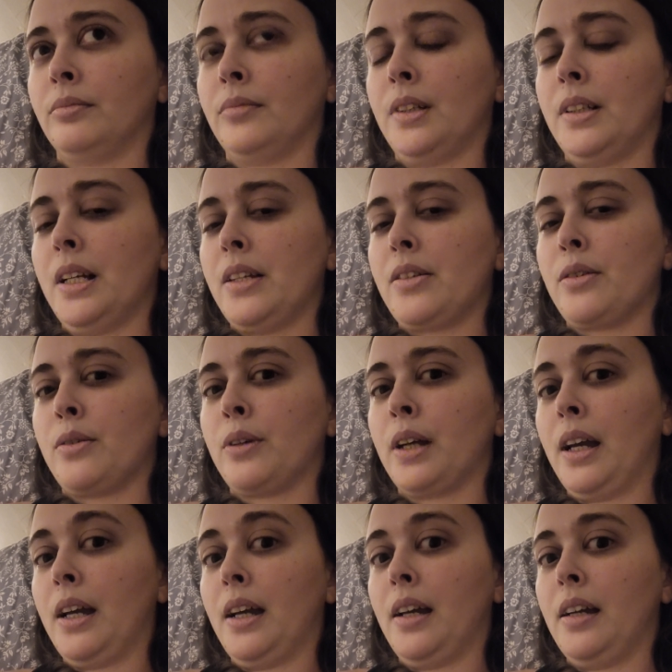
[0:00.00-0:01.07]
And that's
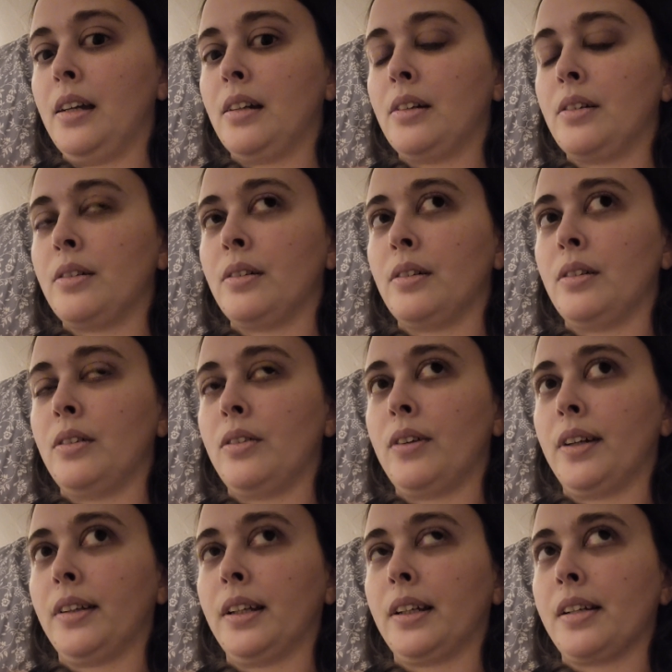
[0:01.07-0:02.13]
okay. If you've
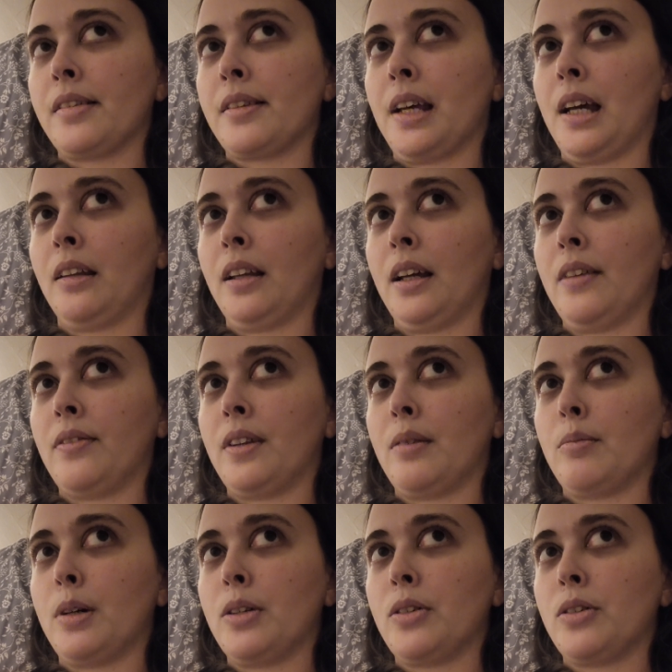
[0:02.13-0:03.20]
had like a sad life,
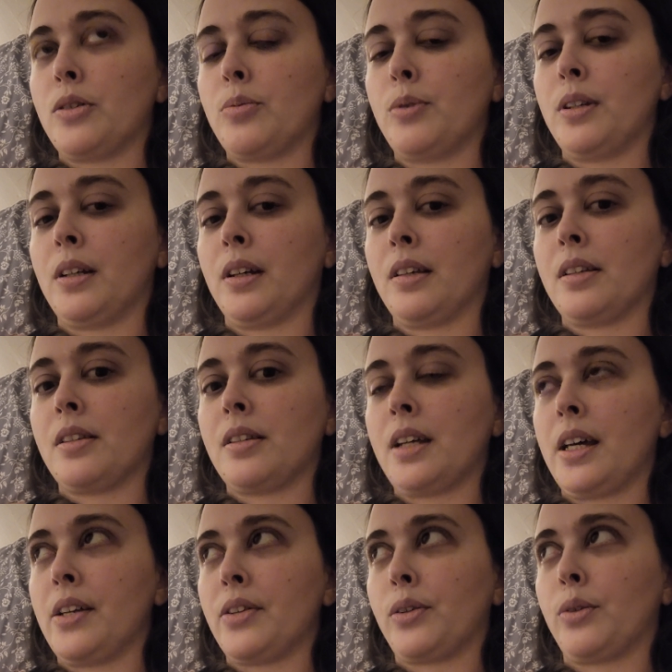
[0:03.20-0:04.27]
that might just be kind of
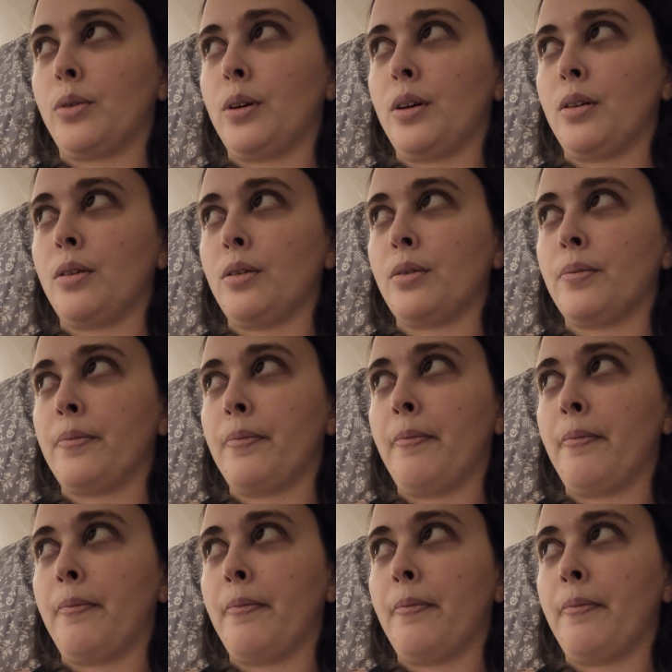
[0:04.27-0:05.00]
status quo.